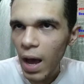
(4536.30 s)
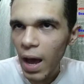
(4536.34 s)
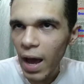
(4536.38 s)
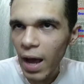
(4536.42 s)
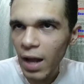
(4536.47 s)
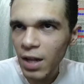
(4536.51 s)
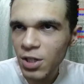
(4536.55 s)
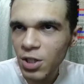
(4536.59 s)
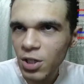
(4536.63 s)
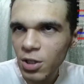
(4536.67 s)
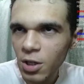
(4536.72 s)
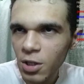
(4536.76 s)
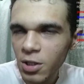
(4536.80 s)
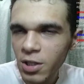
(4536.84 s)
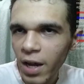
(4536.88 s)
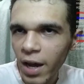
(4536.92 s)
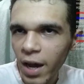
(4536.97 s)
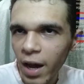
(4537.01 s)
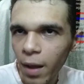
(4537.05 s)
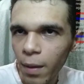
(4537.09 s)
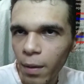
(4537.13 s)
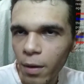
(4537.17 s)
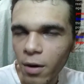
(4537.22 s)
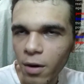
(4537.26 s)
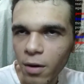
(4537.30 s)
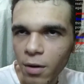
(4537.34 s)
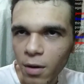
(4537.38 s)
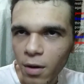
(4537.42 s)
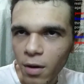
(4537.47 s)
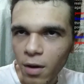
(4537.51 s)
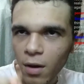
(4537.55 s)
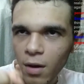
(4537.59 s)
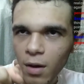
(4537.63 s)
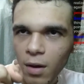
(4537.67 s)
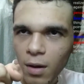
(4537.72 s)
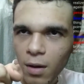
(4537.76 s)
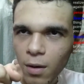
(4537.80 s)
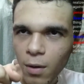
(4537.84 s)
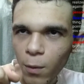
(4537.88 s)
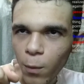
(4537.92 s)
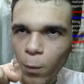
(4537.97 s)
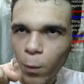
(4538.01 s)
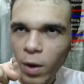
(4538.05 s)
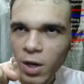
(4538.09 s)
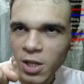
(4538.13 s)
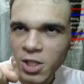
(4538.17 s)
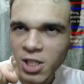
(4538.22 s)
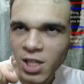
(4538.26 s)
At Sir Tyler,
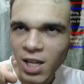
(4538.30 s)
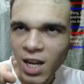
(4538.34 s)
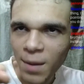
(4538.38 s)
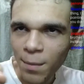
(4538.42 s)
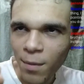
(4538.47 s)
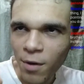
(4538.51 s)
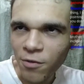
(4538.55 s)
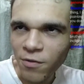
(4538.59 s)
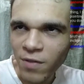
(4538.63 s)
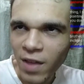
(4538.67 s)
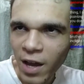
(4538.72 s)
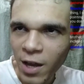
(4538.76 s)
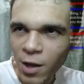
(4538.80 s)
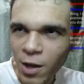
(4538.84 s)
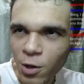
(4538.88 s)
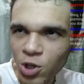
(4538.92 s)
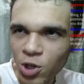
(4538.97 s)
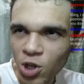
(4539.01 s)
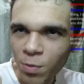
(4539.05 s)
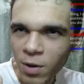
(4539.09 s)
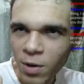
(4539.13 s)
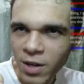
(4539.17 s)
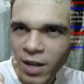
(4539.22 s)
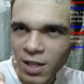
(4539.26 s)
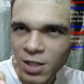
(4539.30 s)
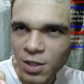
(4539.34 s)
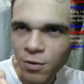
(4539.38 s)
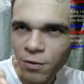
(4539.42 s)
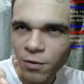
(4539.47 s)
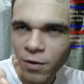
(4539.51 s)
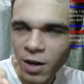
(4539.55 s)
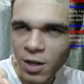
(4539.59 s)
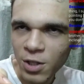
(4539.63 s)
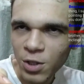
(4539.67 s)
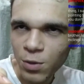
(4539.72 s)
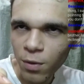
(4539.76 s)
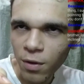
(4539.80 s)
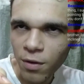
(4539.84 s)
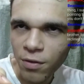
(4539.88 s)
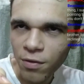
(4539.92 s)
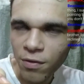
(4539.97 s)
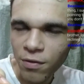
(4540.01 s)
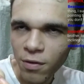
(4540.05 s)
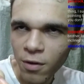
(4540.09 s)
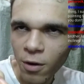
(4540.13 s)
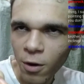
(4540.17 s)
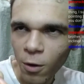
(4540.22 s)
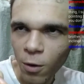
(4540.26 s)
what's the name of that YouTuber that's friends with
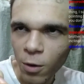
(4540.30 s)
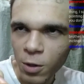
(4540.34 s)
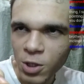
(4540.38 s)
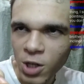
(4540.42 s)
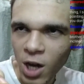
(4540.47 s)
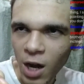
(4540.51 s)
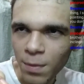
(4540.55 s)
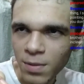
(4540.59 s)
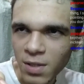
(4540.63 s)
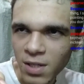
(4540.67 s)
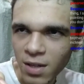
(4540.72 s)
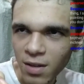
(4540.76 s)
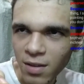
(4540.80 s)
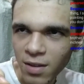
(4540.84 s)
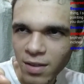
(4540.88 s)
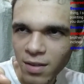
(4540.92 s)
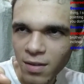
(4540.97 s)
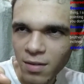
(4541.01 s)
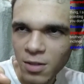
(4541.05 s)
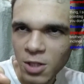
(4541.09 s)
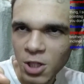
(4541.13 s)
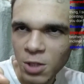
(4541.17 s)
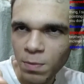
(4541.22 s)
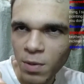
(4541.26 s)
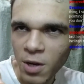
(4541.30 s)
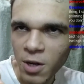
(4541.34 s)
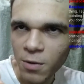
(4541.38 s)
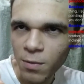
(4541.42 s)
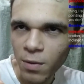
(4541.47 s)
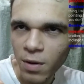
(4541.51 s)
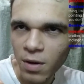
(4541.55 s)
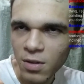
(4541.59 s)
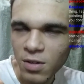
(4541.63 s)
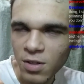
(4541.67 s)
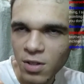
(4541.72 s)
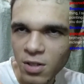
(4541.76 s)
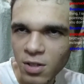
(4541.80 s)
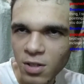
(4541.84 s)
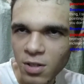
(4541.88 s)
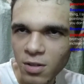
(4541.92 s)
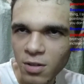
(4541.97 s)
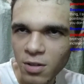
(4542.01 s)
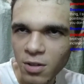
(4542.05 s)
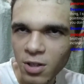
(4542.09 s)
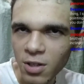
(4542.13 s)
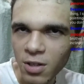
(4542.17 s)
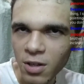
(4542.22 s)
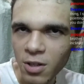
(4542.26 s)
Karl Jobst and speedruns
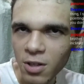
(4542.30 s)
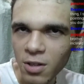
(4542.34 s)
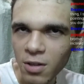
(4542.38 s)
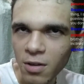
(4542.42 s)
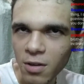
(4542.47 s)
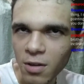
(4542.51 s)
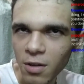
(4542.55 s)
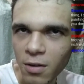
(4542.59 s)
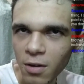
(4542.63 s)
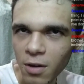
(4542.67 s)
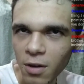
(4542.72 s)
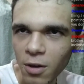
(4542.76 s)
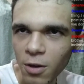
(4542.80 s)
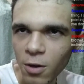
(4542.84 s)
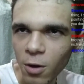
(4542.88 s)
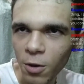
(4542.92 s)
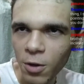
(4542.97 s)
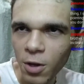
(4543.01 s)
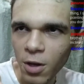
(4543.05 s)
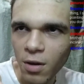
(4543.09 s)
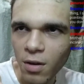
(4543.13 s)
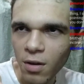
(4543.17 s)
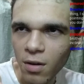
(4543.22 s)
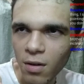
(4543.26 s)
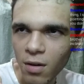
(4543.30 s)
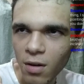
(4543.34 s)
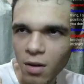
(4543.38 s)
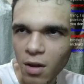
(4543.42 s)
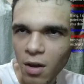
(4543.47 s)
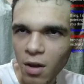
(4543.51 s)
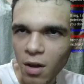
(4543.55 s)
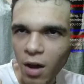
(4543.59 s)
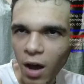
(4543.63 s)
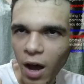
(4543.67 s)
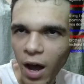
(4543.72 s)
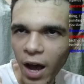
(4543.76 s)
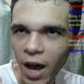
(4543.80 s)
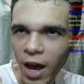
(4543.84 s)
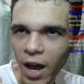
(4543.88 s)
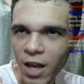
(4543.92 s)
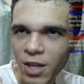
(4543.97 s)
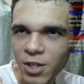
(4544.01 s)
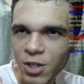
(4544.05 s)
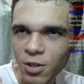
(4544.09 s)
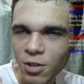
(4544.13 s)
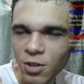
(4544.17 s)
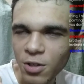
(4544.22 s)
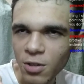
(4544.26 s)
Golden
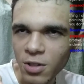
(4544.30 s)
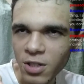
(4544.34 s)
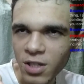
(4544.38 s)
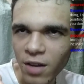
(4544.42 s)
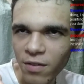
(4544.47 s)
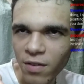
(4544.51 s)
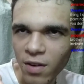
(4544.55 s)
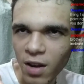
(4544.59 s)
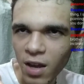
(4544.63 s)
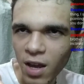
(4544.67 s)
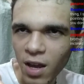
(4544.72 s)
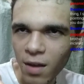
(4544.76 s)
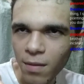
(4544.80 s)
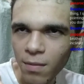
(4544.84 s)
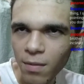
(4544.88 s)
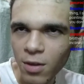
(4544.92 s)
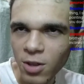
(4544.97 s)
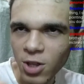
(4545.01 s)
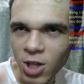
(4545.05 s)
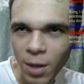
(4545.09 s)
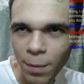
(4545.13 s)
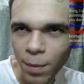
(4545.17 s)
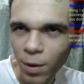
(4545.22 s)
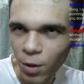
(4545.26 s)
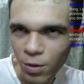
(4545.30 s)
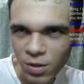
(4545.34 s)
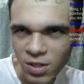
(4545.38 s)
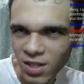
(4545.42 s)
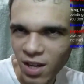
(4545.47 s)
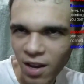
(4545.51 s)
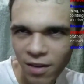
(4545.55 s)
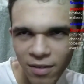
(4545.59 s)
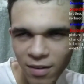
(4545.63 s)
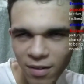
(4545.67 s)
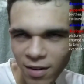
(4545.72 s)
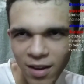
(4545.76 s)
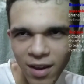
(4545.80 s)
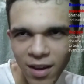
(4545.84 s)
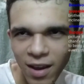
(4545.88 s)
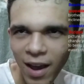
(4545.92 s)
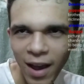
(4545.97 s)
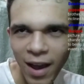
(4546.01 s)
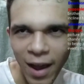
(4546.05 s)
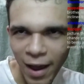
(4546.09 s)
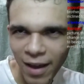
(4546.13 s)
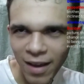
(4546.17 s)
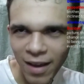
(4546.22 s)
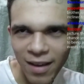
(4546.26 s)
Eyes 007 again? 007, I,
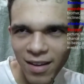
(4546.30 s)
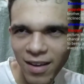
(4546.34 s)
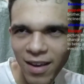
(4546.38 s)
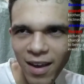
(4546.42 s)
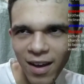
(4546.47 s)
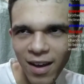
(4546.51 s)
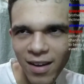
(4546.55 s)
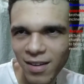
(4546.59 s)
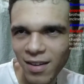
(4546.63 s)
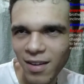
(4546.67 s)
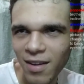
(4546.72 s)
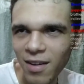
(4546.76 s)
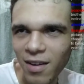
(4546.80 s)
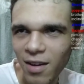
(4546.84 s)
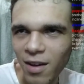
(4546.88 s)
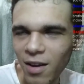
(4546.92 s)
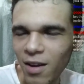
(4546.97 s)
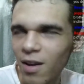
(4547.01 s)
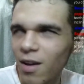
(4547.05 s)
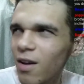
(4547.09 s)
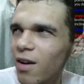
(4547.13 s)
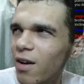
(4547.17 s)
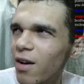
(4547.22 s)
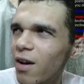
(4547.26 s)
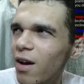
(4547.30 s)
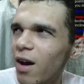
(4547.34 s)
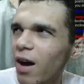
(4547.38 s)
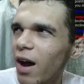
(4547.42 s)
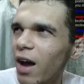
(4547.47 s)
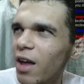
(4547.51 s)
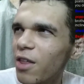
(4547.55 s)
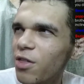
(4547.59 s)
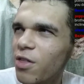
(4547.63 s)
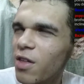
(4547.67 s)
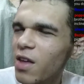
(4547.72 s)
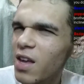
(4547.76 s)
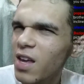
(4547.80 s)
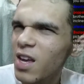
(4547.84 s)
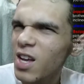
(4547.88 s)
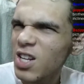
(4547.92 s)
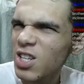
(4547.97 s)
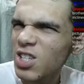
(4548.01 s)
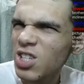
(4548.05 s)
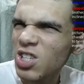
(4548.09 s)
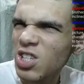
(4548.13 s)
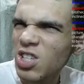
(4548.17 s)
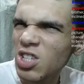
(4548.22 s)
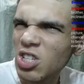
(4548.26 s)
I, I, yeah. I think
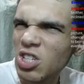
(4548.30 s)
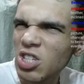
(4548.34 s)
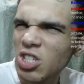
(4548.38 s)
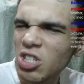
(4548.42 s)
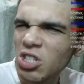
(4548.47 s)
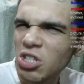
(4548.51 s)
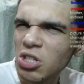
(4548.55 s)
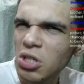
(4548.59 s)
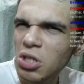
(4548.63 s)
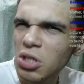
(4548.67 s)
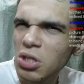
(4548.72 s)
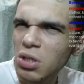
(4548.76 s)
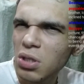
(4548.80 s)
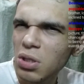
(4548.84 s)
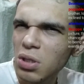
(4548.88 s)
it's